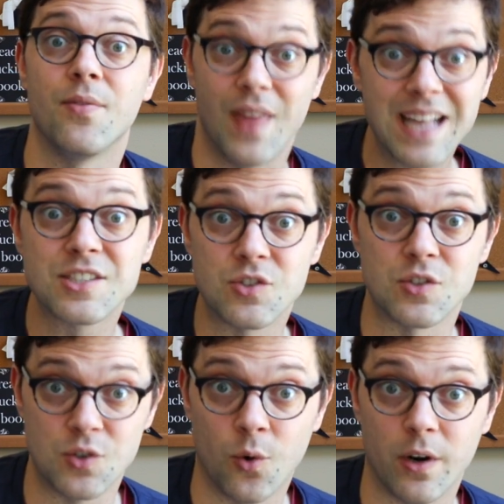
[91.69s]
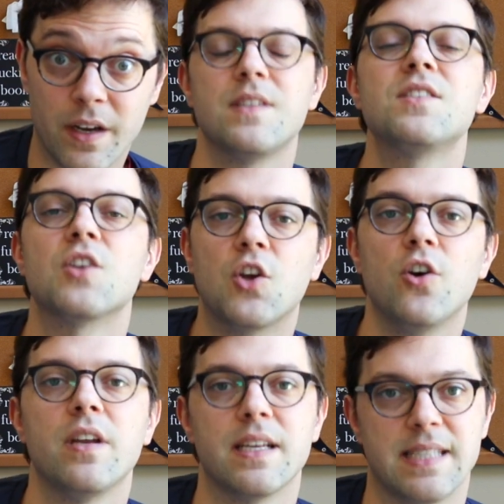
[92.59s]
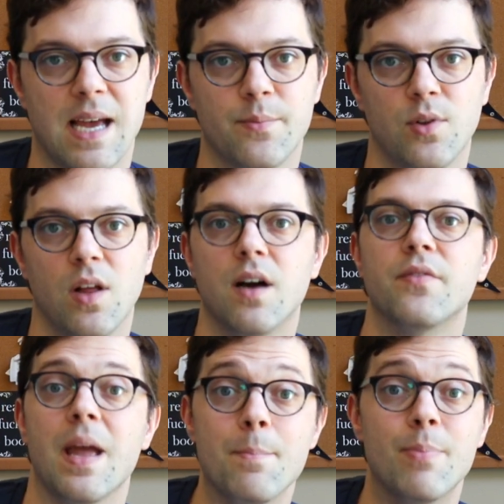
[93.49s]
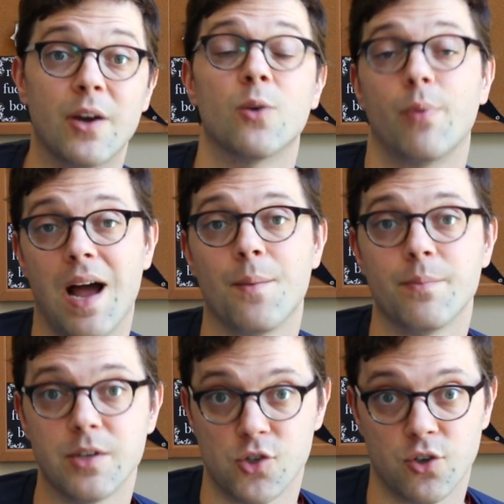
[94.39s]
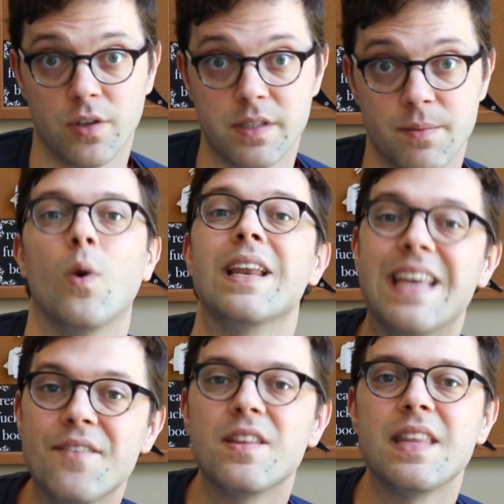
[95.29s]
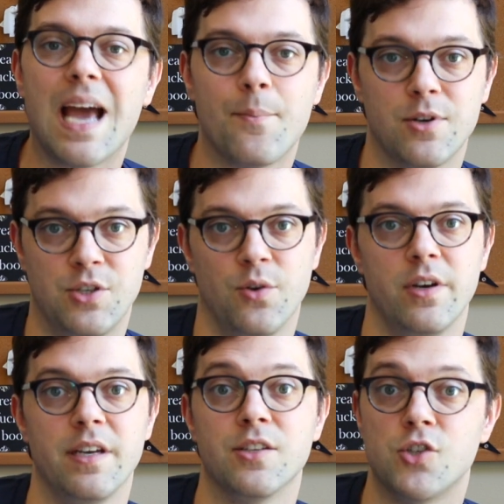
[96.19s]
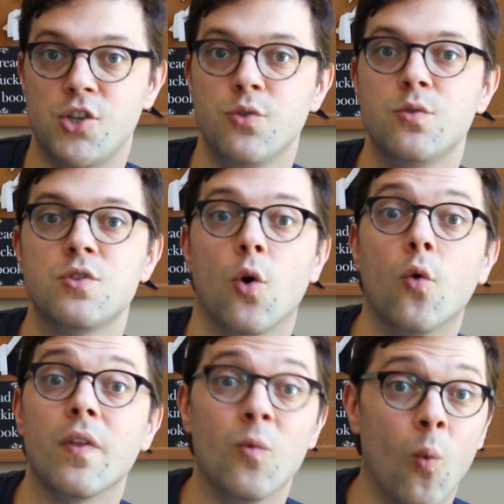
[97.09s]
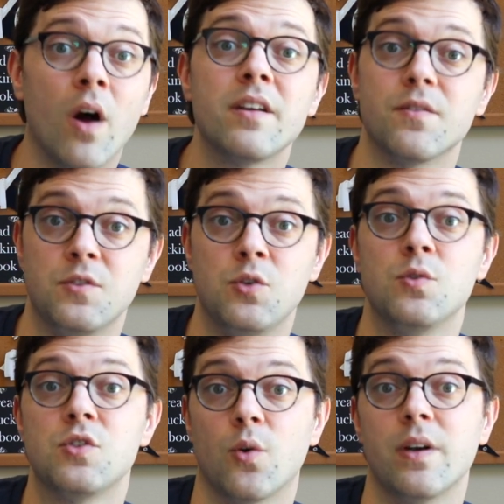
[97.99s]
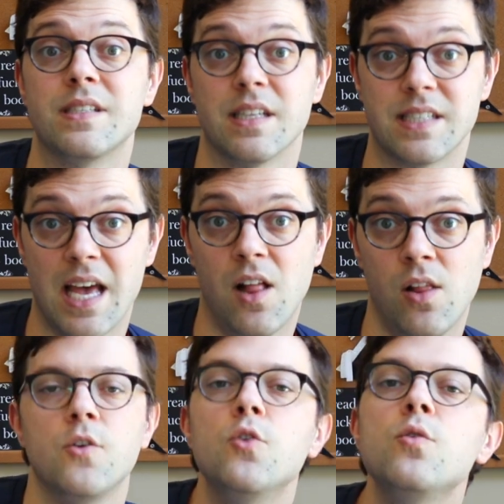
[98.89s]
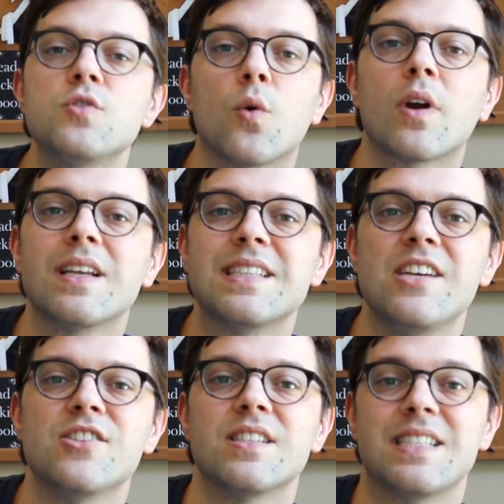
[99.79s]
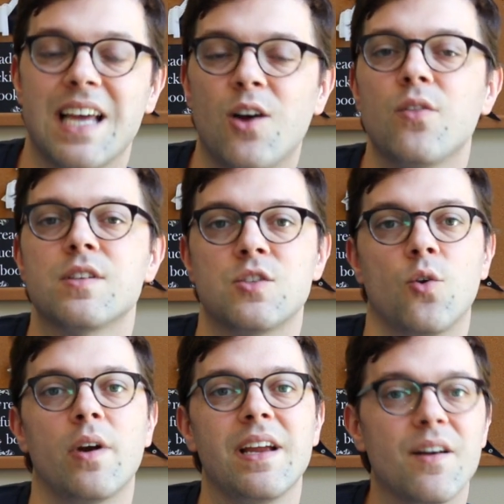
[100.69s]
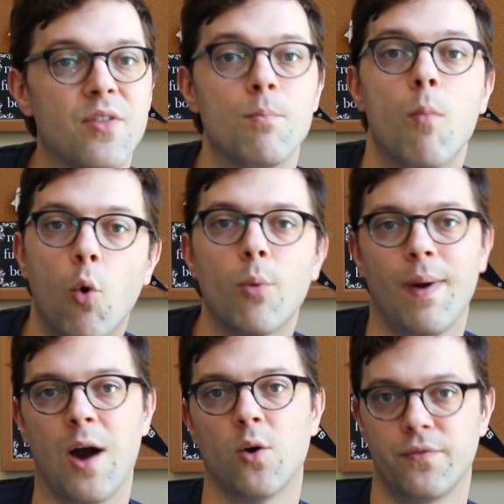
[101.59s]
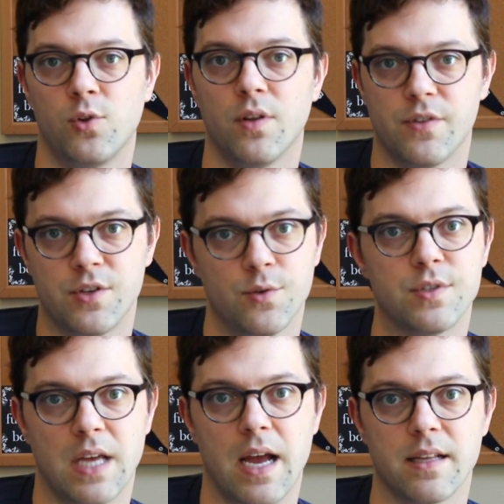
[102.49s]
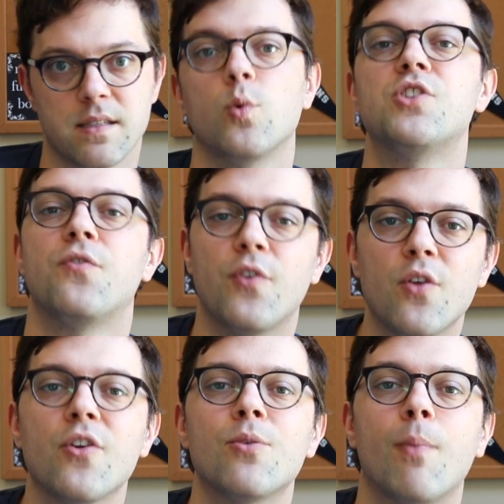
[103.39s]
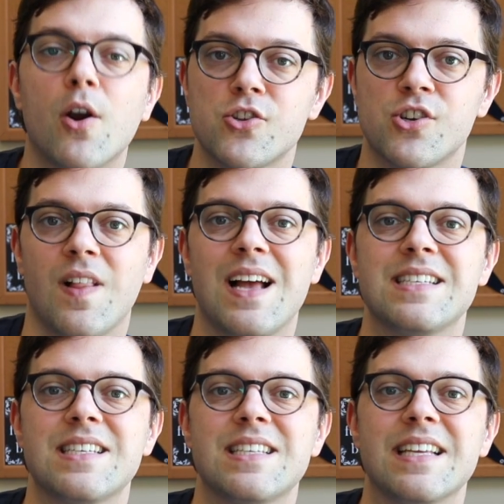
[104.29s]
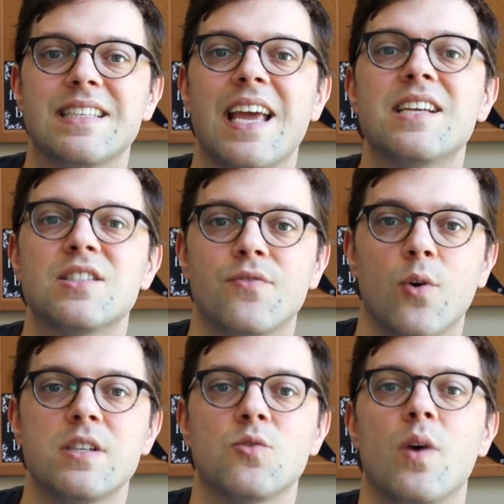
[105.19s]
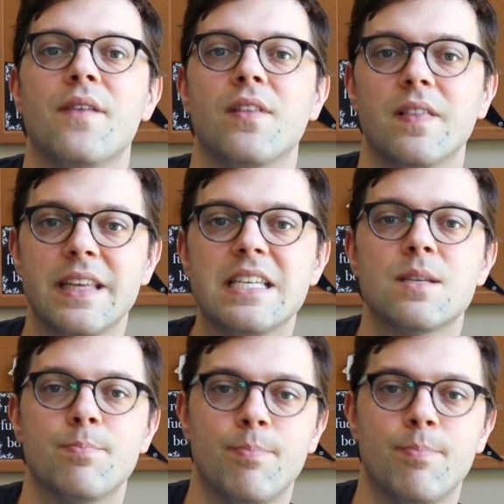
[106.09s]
That's the story. This is a good example of a bigger problem in journalism. When given the opportunity to choose only one of two stories to tell, news organizations tell the story of the more powerful of the two sides, which further marginalizes and takes the voice away of the least